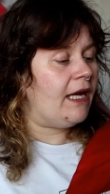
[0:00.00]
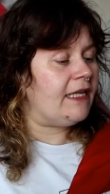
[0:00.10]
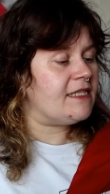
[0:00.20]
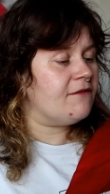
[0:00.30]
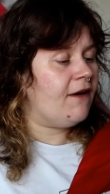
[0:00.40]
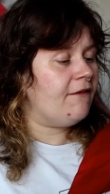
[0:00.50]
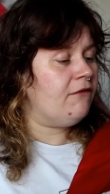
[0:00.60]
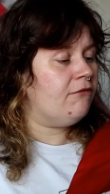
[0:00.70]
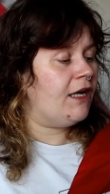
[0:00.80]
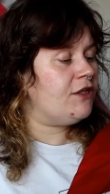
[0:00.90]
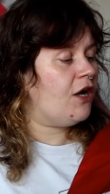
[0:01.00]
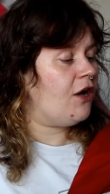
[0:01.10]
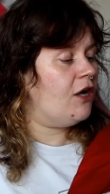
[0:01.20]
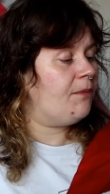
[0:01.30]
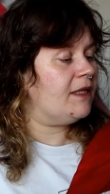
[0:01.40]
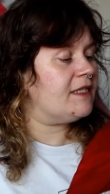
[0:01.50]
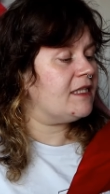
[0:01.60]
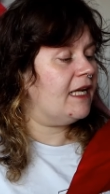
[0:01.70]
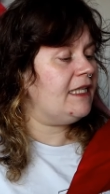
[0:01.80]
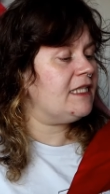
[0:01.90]
It is a very rich herbal and
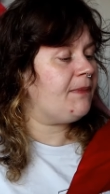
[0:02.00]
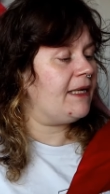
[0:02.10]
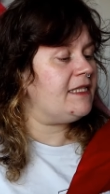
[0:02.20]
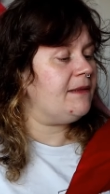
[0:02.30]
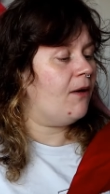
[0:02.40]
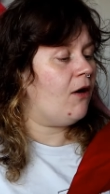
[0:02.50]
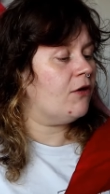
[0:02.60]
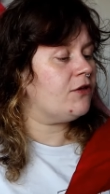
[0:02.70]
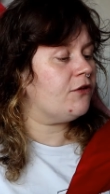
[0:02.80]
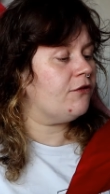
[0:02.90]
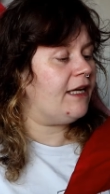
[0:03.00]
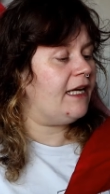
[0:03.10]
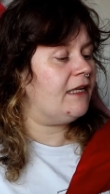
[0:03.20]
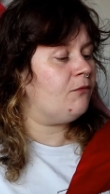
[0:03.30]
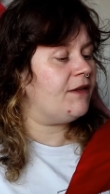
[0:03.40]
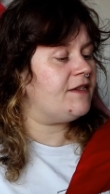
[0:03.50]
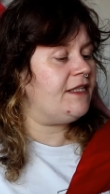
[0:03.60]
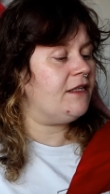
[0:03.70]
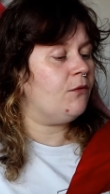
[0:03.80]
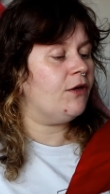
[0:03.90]
slightly spicy pod created with
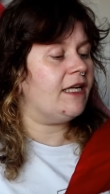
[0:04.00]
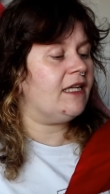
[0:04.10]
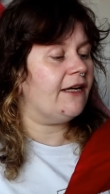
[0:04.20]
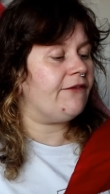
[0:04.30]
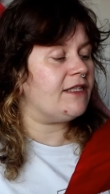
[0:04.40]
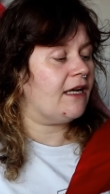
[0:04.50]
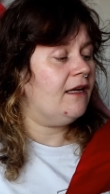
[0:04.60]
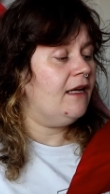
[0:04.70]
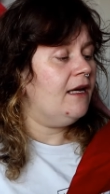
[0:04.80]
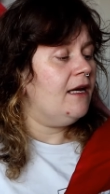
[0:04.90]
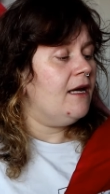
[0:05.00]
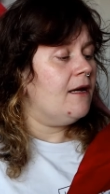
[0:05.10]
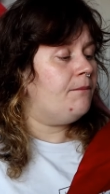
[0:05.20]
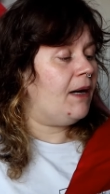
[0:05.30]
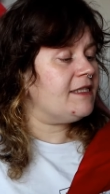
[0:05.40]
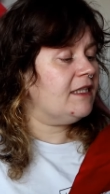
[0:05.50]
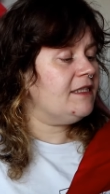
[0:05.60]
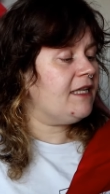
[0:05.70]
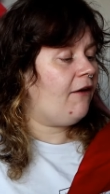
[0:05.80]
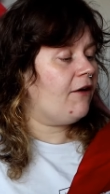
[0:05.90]
cedar wood and lavender. Basil
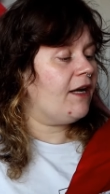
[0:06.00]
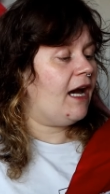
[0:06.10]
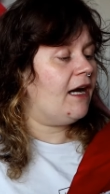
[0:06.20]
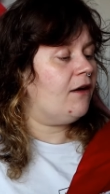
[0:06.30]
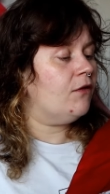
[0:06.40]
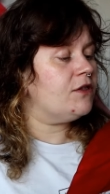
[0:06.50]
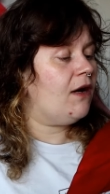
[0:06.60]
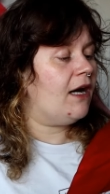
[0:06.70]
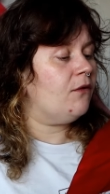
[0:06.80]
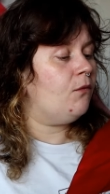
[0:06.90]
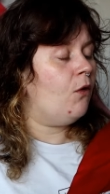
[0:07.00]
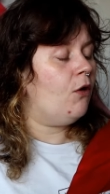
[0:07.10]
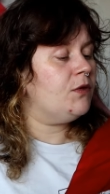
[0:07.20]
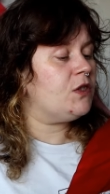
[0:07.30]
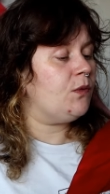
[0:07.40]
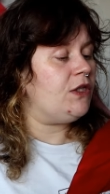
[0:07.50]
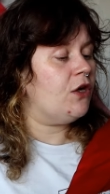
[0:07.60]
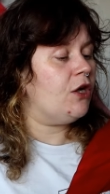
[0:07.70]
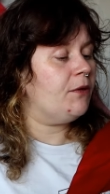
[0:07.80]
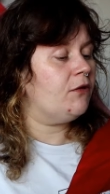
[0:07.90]
and tarragon also add a warm, sweet
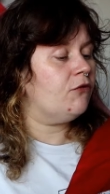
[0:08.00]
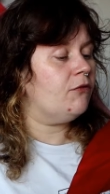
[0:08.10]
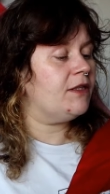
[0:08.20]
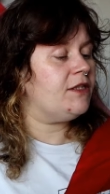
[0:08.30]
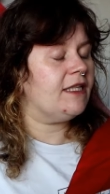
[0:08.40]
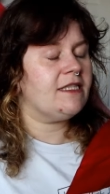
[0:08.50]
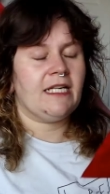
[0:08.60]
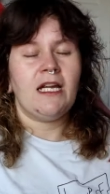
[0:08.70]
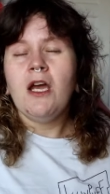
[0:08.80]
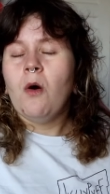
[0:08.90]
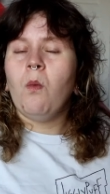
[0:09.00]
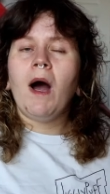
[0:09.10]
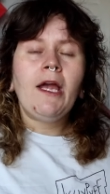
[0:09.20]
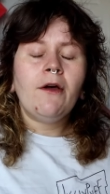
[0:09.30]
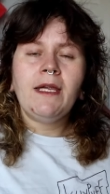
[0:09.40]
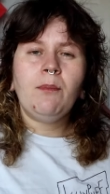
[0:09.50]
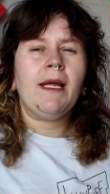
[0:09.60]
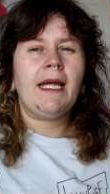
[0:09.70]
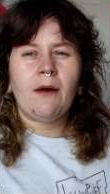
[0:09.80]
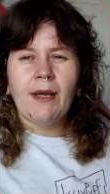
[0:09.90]
herbal aroma to this scent. Why aren't they
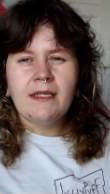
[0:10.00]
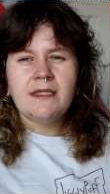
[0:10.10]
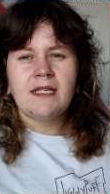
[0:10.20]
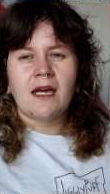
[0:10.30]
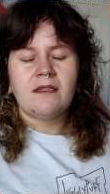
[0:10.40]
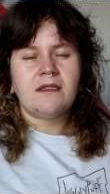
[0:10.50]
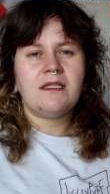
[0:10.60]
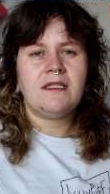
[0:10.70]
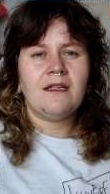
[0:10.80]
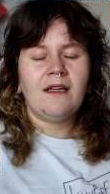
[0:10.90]
bringing out incense?